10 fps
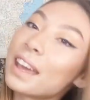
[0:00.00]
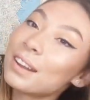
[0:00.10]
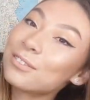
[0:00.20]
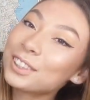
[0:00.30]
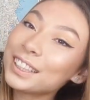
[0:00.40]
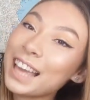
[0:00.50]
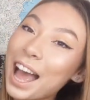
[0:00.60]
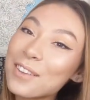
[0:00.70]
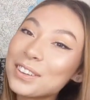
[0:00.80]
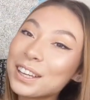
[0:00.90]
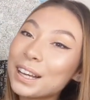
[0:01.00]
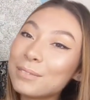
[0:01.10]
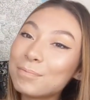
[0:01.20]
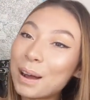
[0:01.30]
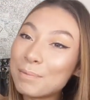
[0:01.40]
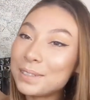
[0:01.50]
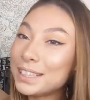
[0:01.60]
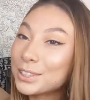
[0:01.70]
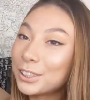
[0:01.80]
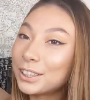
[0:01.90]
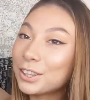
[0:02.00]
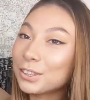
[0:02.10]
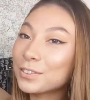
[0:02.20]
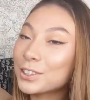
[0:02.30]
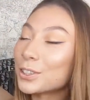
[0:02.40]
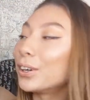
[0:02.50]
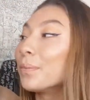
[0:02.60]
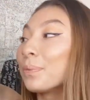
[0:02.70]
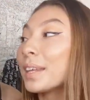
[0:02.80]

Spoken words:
I'm really happy I bumped into it at the thrift store.